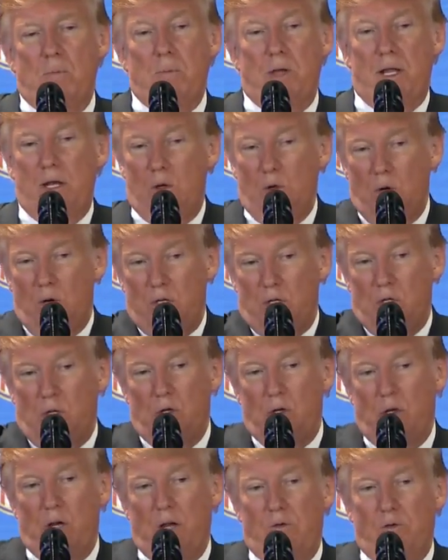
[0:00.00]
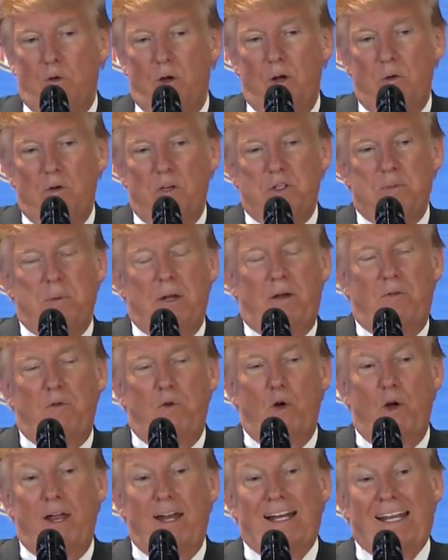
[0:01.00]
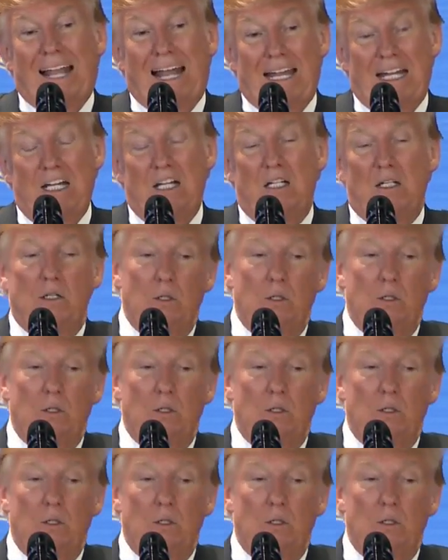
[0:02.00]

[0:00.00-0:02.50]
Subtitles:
a man who I told you I have great respect for and like